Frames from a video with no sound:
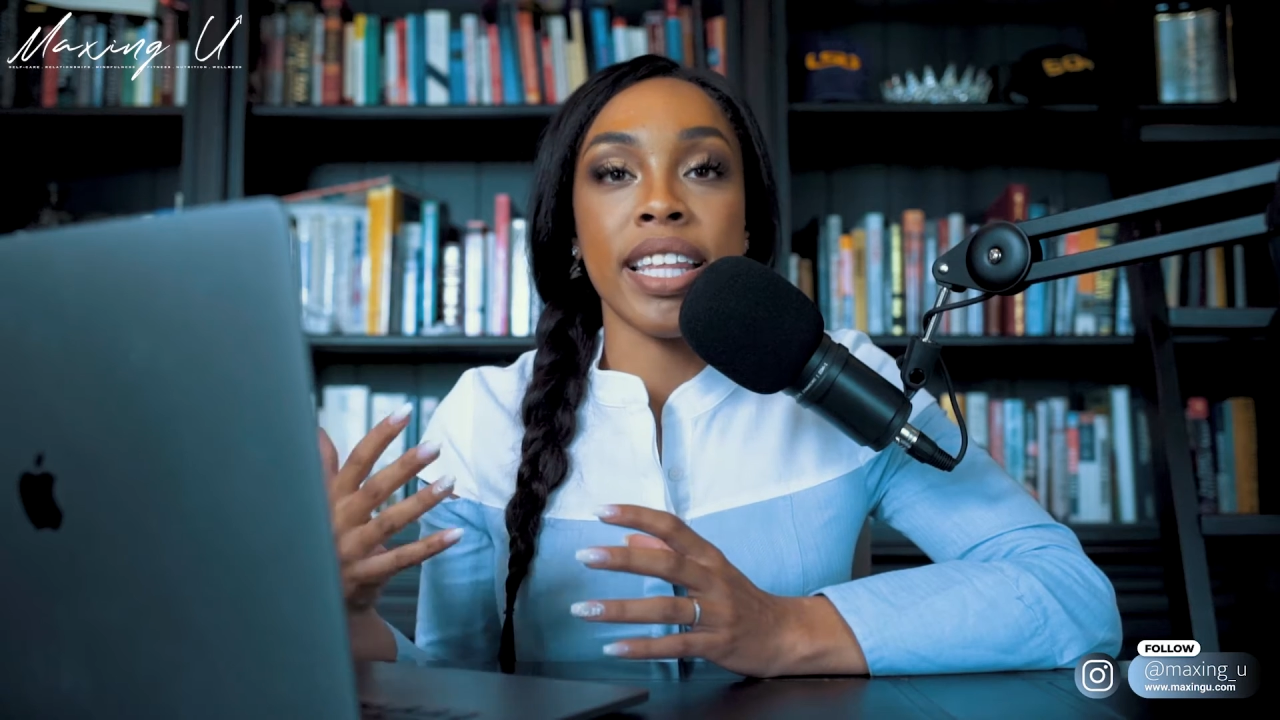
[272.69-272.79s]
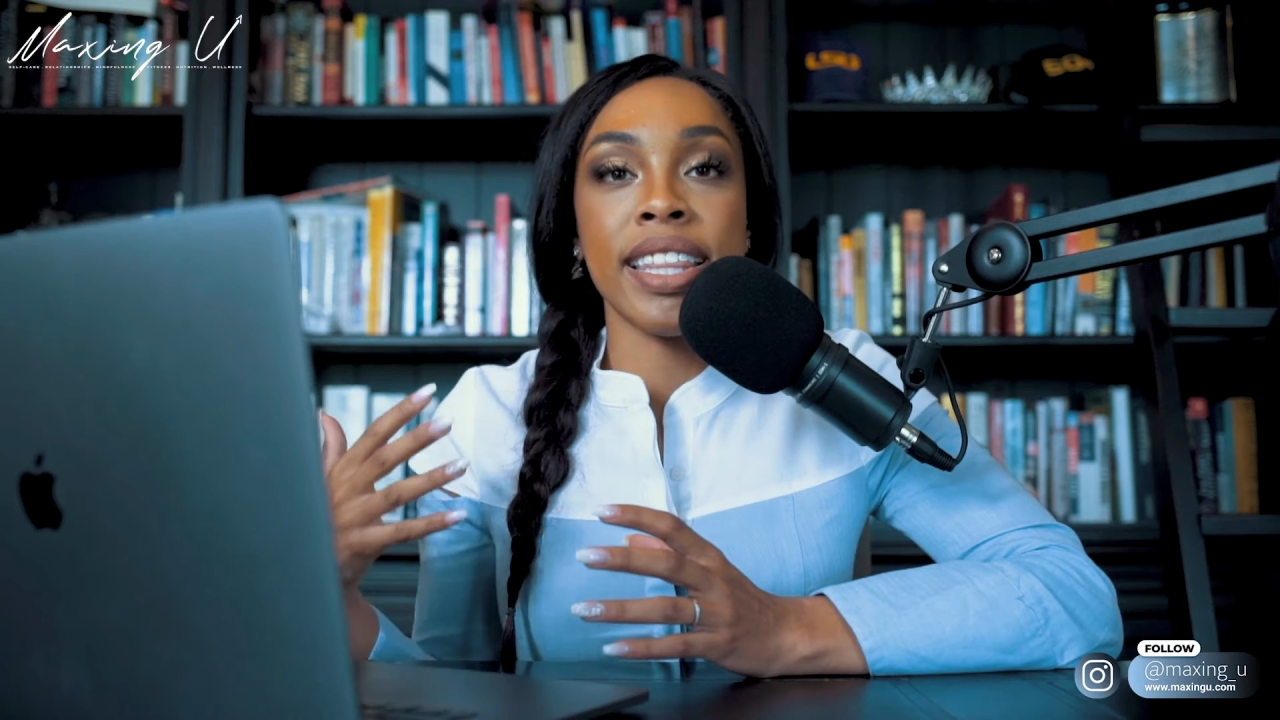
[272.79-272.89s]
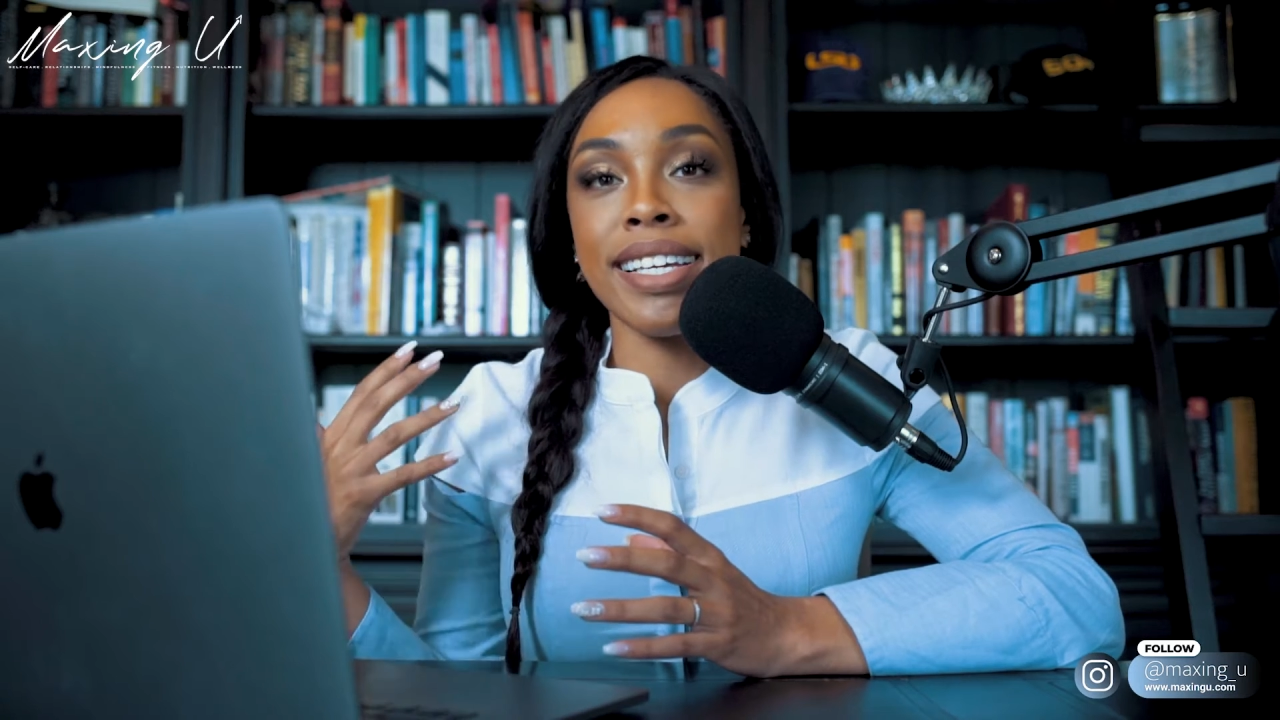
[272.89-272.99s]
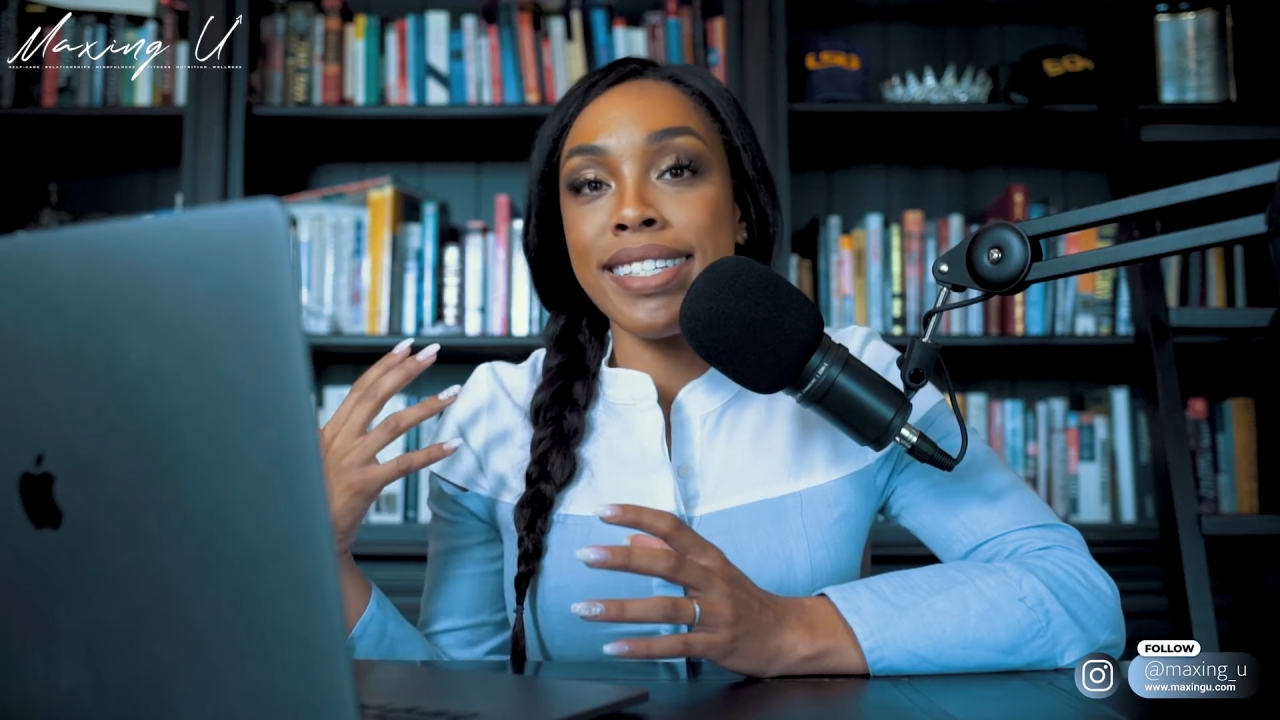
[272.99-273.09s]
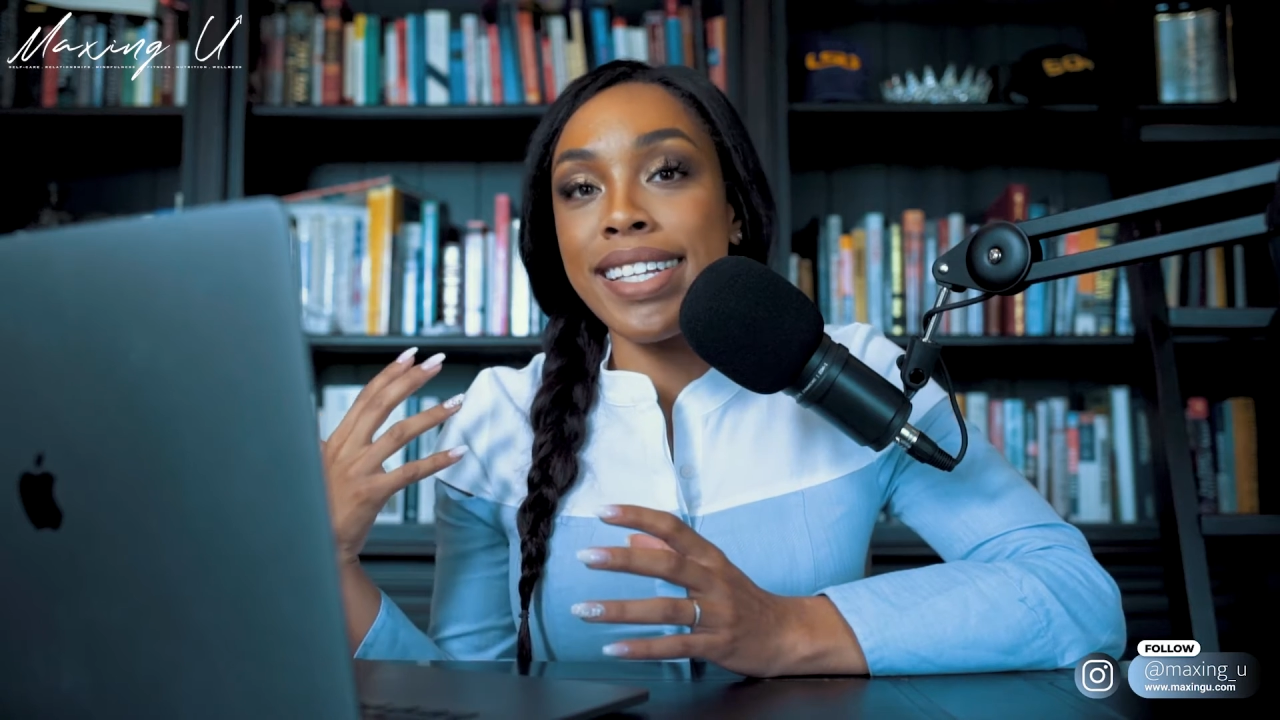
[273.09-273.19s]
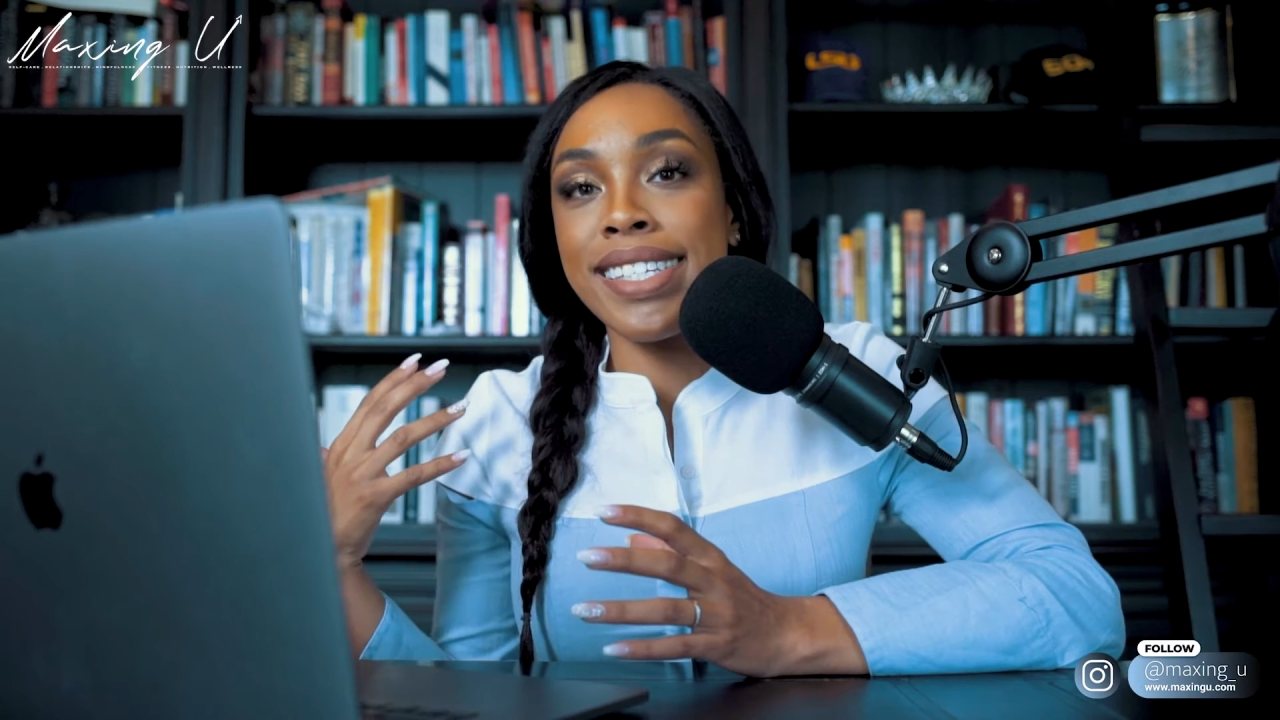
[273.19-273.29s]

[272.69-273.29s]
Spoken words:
the things that